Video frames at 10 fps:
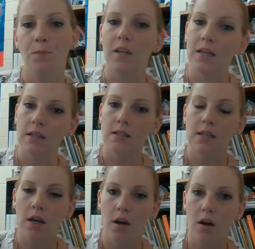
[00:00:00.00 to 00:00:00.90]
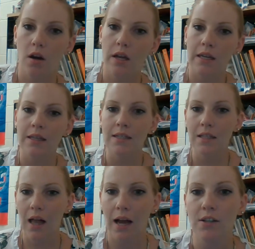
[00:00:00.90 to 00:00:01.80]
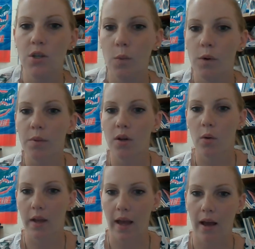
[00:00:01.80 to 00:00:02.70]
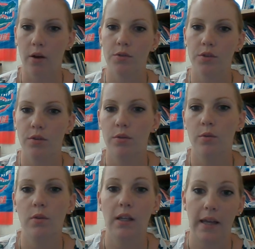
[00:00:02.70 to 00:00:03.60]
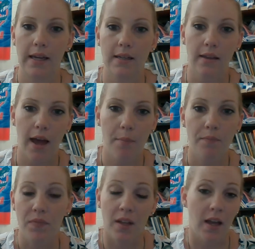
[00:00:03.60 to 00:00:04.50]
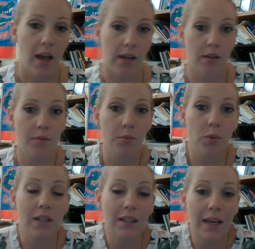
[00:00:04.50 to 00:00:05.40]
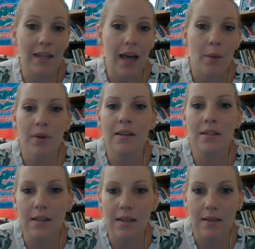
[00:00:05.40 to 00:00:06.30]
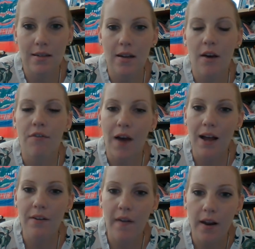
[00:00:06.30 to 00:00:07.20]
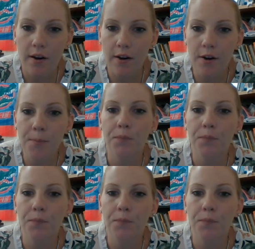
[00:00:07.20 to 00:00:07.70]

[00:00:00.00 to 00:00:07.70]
is in this class you will be going out to the land lab. And what the land lab is a 5-acre